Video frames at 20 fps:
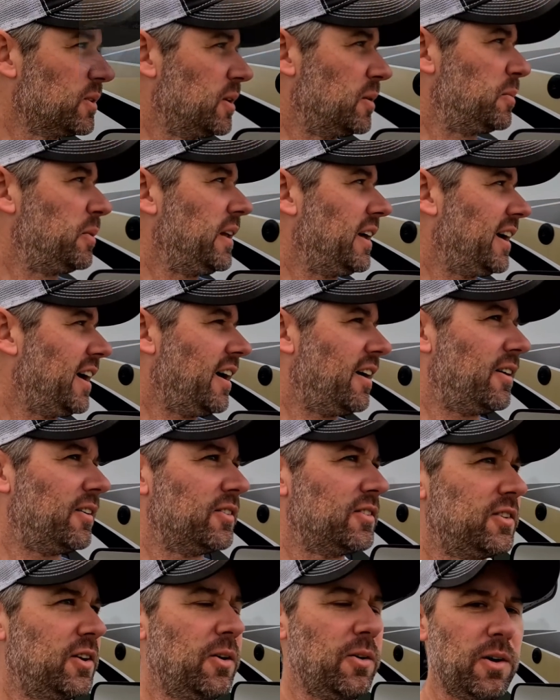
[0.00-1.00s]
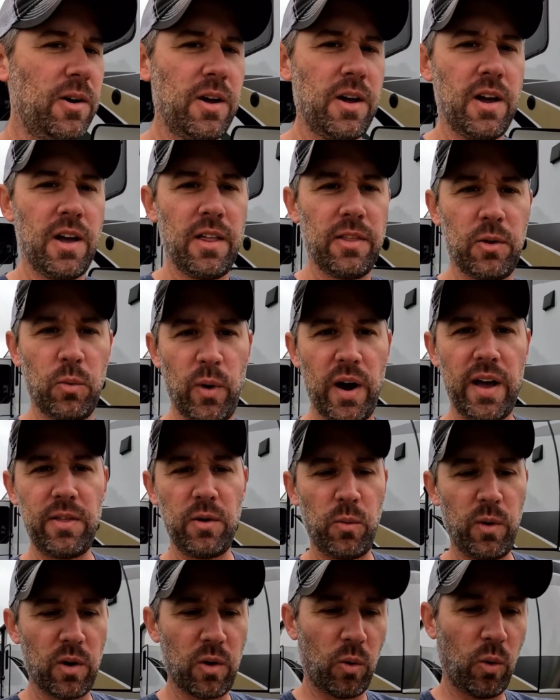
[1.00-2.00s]
is going to play out. So the way
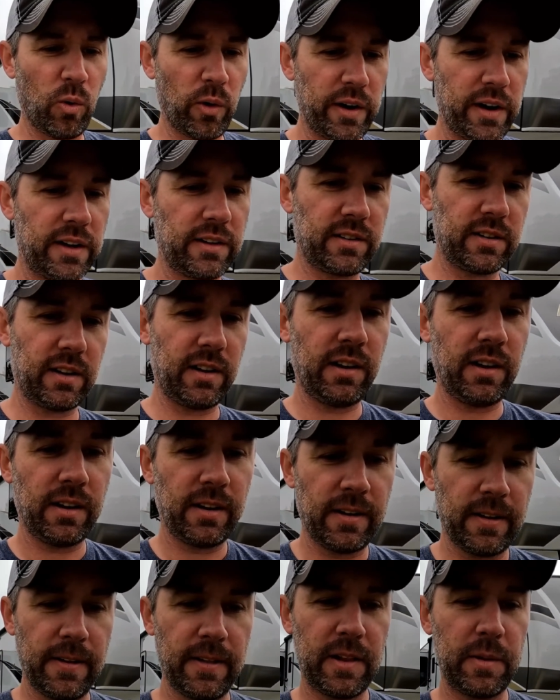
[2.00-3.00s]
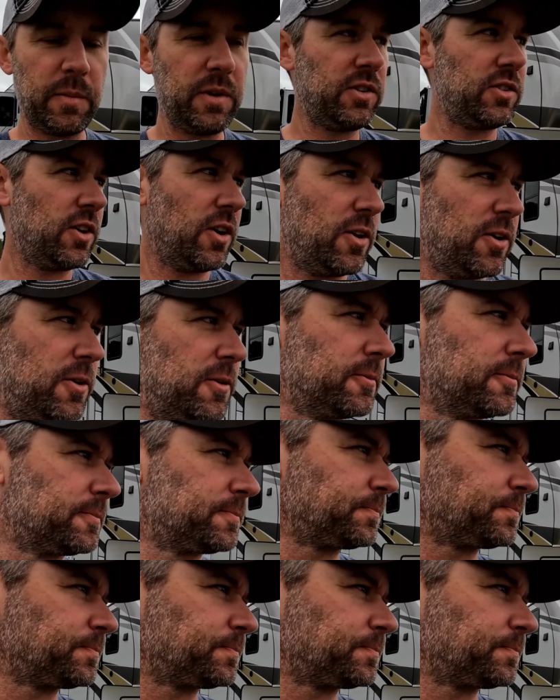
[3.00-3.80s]
that we're oriented, let me show you.